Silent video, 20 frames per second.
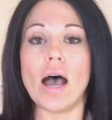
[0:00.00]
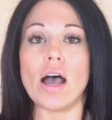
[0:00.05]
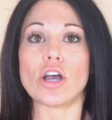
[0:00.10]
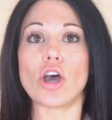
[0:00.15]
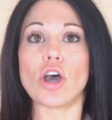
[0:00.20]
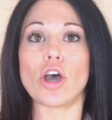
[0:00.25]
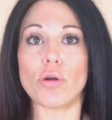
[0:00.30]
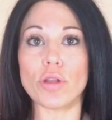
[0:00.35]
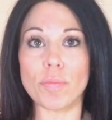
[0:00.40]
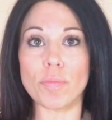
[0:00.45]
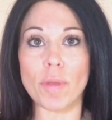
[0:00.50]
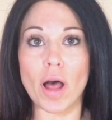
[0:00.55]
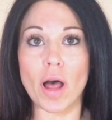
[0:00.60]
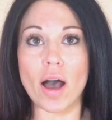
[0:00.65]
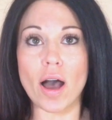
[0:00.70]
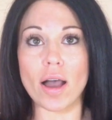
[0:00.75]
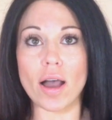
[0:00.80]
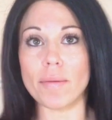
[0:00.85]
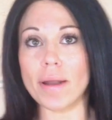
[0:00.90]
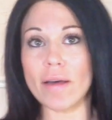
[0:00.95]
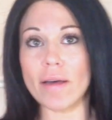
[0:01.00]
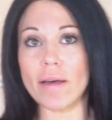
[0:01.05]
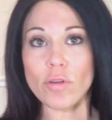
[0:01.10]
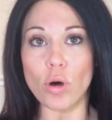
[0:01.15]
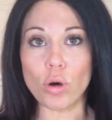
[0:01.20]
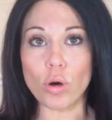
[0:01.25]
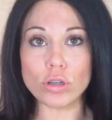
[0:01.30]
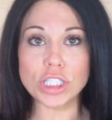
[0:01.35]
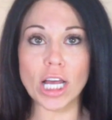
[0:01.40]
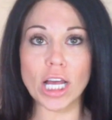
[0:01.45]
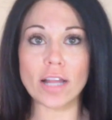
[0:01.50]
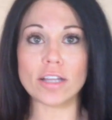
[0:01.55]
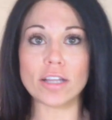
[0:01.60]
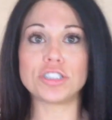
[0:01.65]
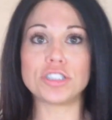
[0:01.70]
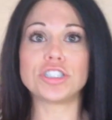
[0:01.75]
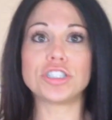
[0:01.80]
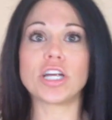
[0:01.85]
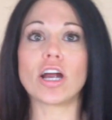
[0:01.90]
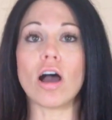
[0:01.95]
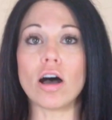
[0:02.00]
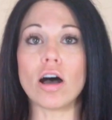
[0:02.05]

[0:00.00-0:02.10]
Go to the blog. I'm gonna have a whole challenge there.